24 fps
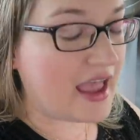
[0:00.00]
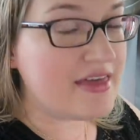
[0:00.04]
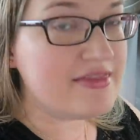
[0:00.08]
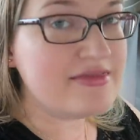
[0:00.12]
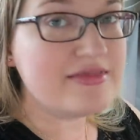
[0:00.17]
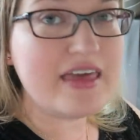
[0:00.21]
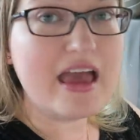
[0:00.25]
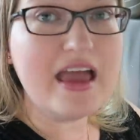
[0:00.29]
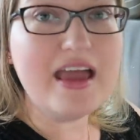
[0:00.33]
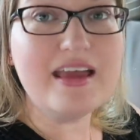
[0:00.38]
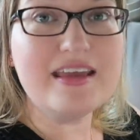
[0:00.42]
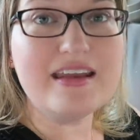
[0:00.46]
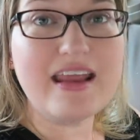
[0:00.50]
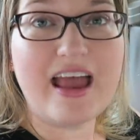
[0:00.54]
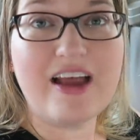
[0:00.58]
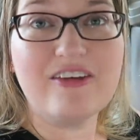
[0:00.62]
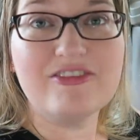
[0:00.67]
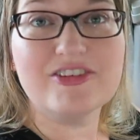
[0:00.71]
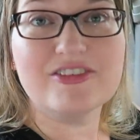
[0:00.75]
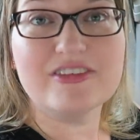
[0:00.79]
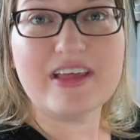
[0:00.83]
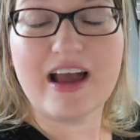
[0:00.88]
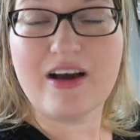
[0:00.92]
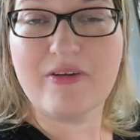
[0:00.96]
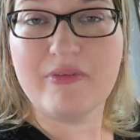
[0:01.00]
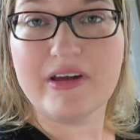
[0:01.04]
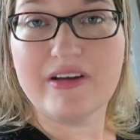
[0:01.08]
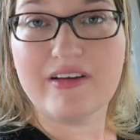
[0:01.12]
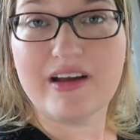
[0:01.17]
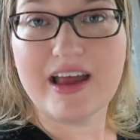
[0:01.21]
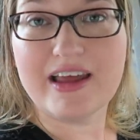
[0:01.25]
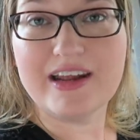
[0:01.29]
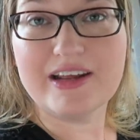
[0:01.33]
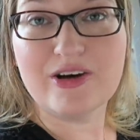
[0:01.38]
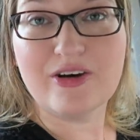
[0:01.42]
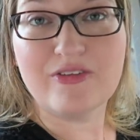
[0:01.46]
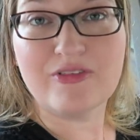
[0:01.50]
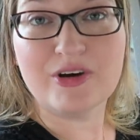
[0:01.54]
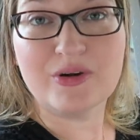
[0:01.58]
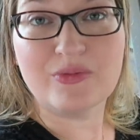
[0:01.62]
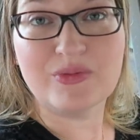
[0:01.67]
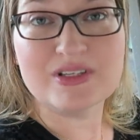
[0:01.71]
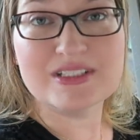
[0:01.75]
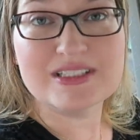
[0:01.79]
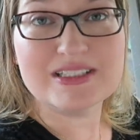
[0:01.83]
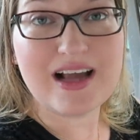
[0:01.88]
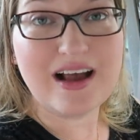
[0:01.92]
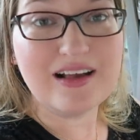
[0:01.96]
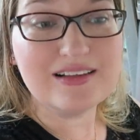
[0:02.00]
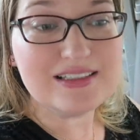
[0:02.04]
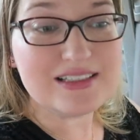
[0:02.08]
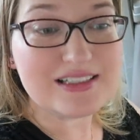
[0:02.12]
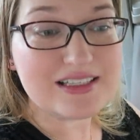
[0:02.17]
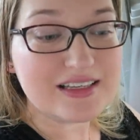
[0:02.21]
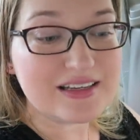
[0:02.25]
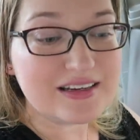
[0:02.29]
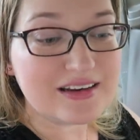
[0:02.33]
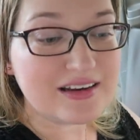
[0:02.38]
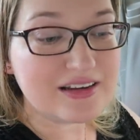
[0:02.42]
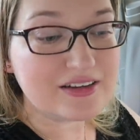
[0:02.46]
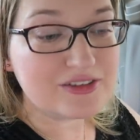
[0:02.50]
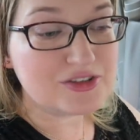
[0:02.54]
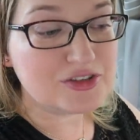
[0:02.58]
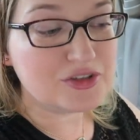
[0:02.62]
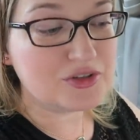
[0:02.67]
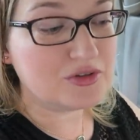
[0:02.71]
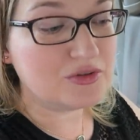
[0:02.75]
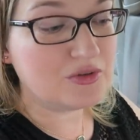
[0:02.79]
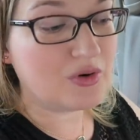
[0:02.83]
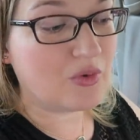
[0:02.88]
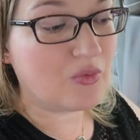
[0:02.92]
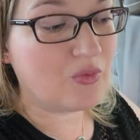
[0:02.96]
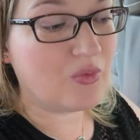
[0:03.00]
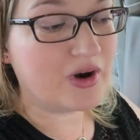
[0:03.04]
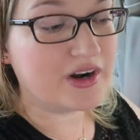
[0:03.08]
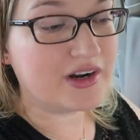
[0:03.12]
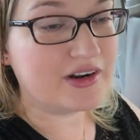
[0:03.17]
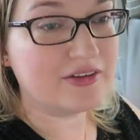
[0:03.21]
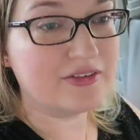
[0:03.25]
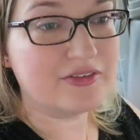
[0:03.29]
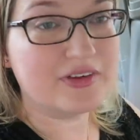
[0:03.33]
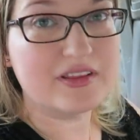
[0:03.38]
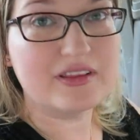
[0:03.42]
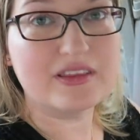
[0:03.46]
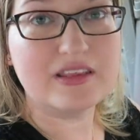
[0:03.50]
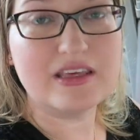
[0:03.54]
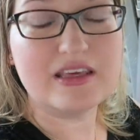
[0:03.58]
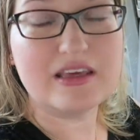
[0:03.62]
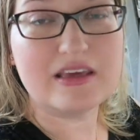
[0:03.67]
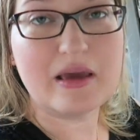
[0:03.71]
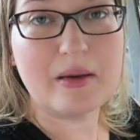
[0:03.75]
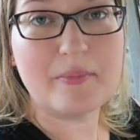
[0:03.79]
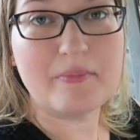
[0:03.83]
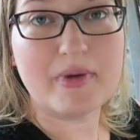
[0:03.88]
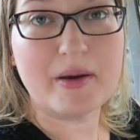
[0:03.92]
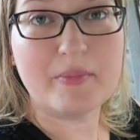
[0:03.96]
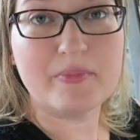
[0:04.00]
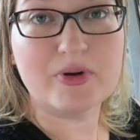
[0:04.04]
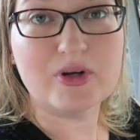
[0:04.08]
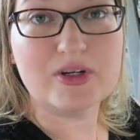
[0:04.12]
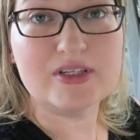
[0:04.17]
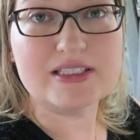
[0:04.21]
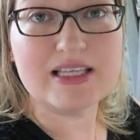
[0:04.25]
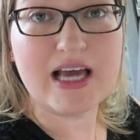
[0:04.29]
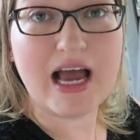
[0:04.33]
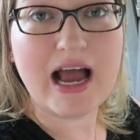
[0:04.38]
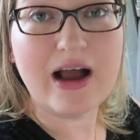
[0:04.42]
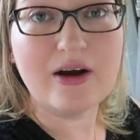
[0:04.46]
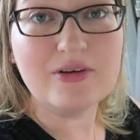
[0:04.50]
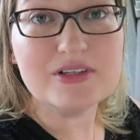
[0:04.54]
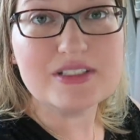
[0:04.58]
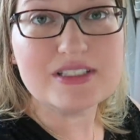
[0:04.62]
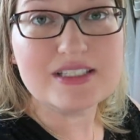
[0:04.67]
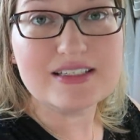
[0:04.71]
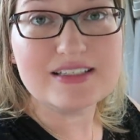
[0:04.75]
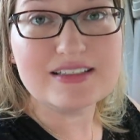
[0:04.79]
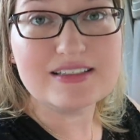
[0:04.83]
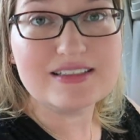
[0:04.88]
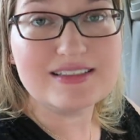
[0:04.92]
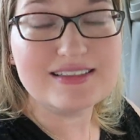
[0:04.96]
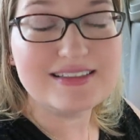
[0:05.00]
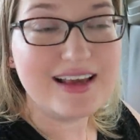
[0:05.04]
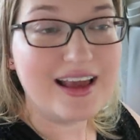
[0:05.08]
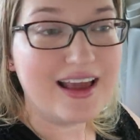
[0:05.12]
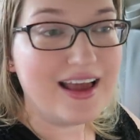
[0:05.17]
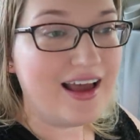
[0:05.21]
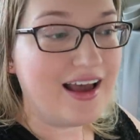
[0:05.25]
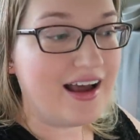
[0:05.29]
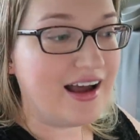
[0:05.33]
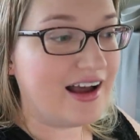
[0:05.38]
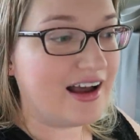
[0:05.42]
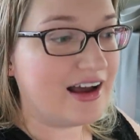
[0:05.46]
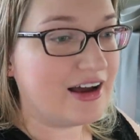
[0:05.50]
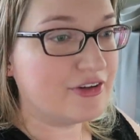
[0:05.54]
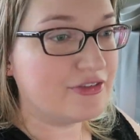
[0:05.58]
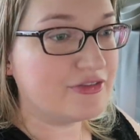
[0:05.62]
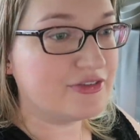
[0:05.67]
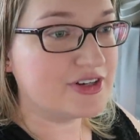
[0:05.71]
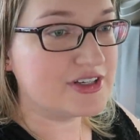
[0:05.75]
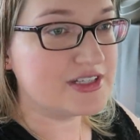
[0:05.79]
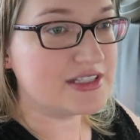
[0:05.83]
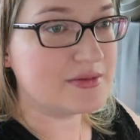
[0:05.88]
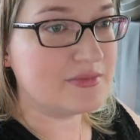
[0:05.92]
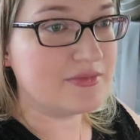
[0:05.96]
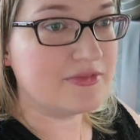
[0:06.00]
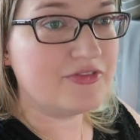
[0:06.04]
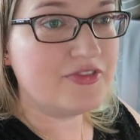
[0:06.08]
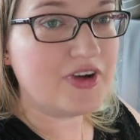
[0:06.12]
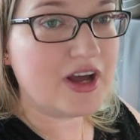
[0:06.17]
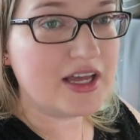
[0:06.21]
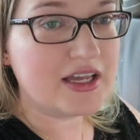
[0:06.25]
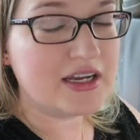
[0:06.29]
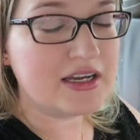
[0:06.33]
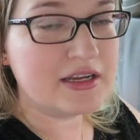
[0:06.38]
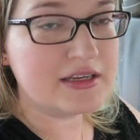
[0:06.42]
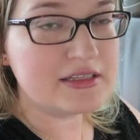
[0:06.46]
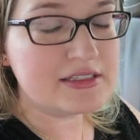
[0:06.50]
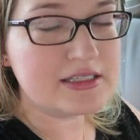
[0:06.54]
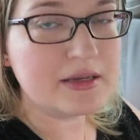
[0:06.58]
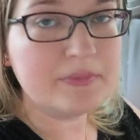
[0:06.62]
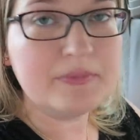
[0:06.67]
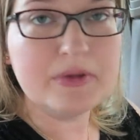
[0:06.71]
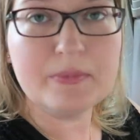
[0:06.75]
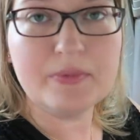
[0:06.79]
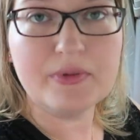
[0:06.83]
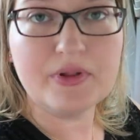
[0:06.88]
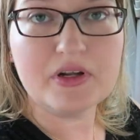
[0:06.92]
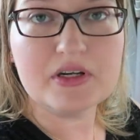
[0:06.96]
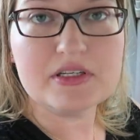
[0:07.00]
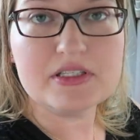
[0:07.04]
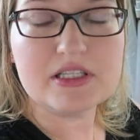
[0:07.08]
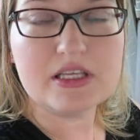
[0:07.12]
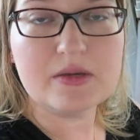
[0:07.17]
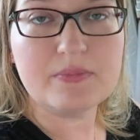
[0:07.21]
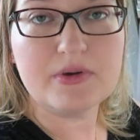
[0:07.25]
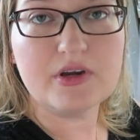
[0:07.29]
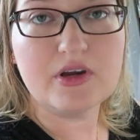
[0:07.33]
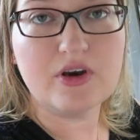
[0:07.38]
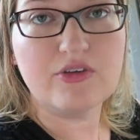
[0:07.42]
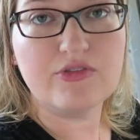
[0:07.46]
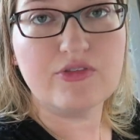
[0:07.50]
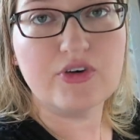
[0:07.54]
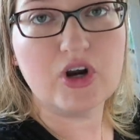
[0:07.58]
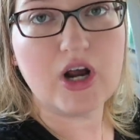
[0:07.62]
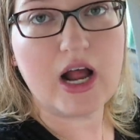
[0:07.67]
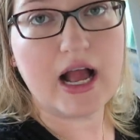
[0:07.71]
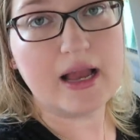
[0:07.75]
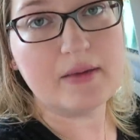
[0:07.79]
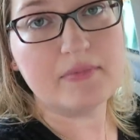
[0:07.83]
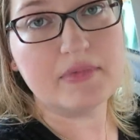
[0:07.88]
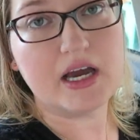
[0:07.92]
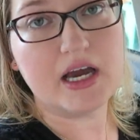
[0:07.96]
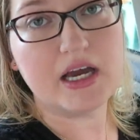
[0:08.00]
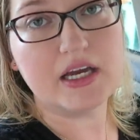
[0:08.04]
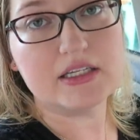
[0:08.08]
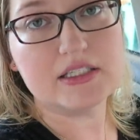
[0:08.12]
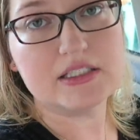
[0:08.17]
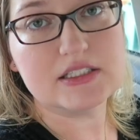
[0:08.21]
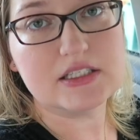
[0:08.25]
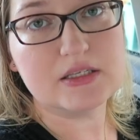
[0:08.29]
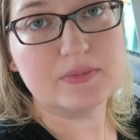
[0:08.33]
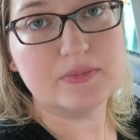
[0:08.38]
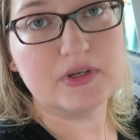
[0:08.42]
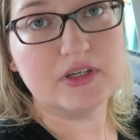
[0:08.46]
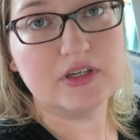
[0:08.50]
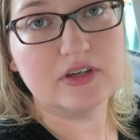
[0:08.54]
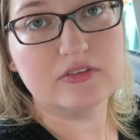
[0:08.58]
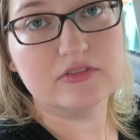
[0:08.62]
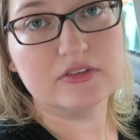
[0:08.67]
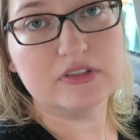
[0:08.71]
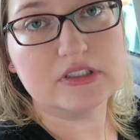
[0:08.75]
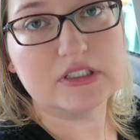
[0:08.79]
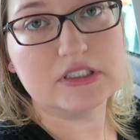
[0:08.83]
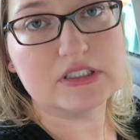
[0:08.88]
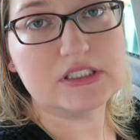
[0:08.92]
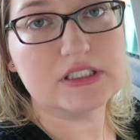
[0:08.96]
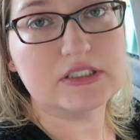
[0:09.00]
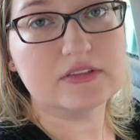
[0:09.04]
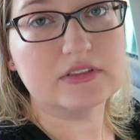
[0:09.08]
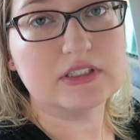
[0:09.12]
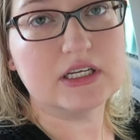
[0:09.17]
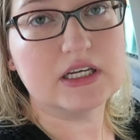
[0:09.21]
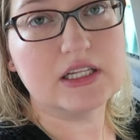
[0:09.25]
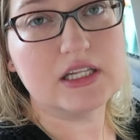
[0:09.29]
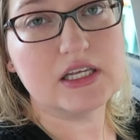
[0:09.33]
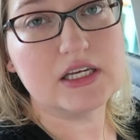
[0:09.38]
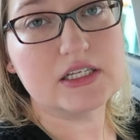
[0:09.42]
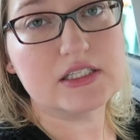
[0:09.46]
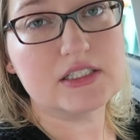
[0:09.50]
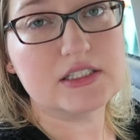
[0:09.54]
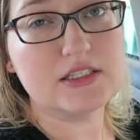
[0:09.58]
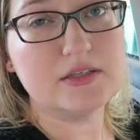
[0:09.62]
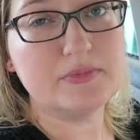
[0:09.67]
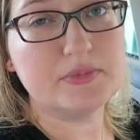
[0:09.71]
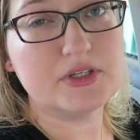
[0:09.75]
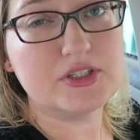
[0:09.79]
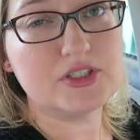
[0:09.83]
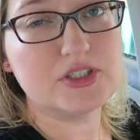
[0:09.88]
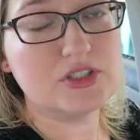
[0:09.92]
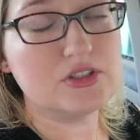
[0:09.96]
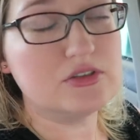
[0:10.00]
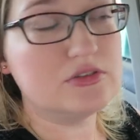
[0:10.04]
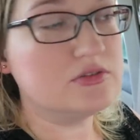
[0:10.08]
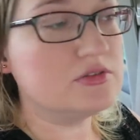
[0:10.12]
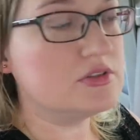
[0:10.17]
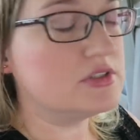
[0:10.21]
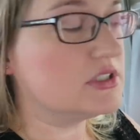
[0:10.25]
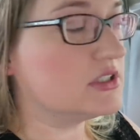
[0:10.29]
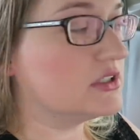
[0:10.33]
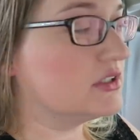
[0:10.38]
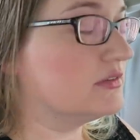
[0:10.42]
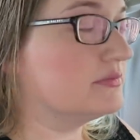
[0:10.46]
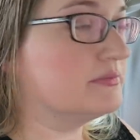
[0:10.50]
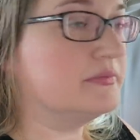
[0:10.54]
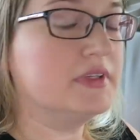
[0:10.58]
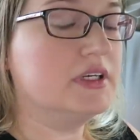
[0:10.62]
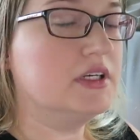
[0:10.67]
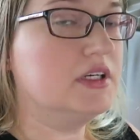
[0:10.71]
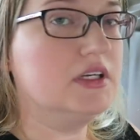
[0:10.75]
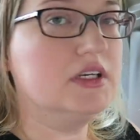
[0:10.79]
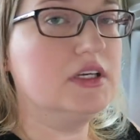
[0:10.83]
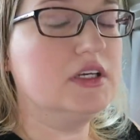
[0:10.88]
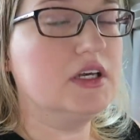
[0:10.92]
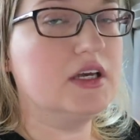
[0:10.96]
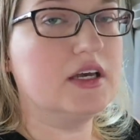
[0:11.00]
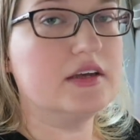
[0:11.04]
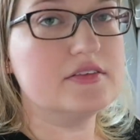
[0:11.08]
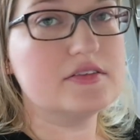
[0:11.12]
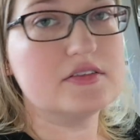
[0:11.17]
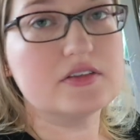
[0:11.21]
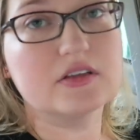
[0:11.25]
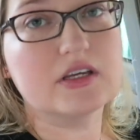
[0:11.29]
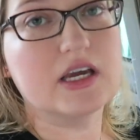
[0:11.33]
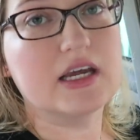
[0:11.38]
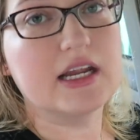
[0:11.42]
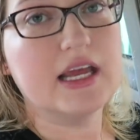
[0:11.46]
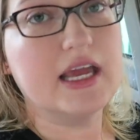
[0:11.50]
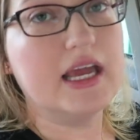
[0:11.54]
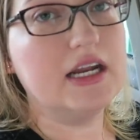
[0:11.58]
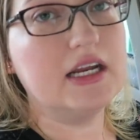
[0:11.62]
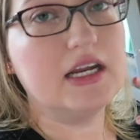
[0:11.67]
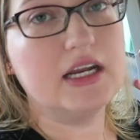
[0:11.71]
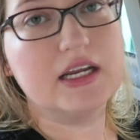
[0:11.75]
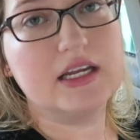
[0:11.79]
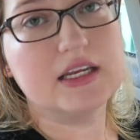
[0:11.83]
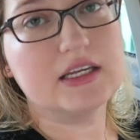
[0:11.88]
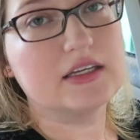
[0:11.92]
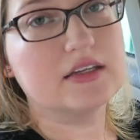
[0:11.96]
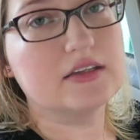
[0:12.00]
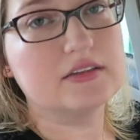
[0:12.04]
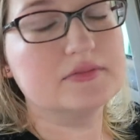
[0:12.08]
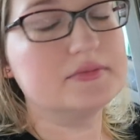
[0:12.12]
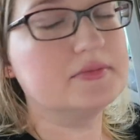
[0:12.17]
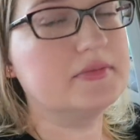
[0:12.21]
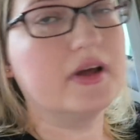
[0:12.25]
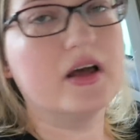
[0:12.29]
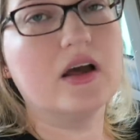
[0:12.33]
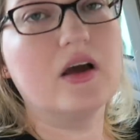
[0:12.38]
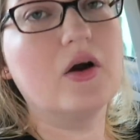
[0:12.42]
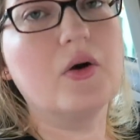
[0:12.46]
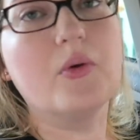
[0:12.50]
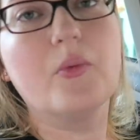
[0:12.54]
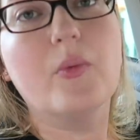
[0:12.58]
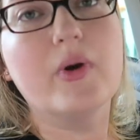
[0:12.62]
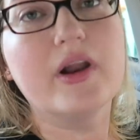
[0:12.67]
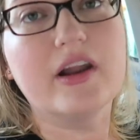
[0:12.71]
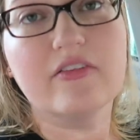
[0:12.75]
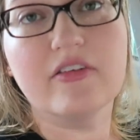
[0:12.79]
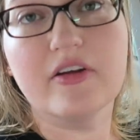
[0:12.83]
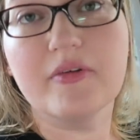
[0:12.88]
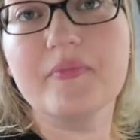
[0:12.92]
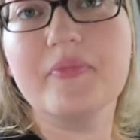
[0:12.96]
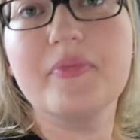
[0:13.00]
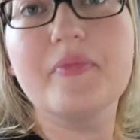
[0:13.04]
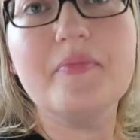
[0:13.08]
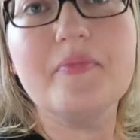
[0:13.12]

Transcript: And then after that, we are heading over to Wisconsin to one of the members' houses uh, for some fun. Some people are sleeping over. I'm not sleeping over because I've got like sleep issues and I still got a headache and whatever.